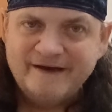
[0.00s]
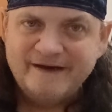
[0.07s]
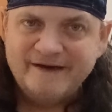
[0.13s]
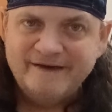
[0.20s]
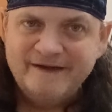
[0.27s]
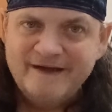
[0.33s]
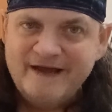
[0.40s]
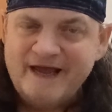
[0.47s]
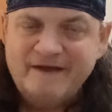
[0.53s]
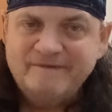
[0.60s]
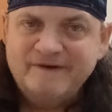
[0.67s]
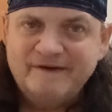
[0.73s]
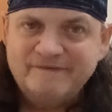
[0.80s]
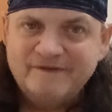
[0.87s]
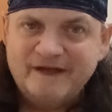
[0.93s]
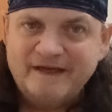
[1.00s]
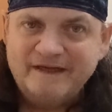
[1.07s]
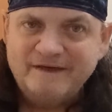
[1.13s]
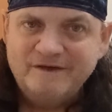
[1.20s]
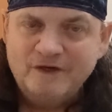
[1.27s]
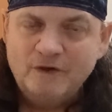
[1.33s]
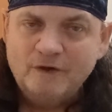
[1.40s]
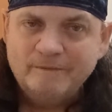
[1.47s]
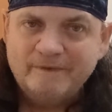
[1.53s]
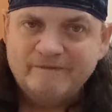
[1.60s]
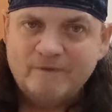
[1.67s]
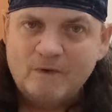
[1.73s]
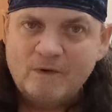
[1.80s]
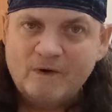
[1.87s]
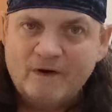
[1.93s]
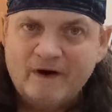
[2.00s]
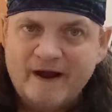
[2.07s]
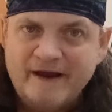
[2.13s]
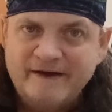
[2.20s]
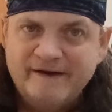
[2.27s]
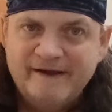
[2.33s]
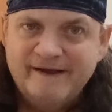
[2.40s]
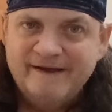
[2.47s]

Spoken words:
and even if they knew it before and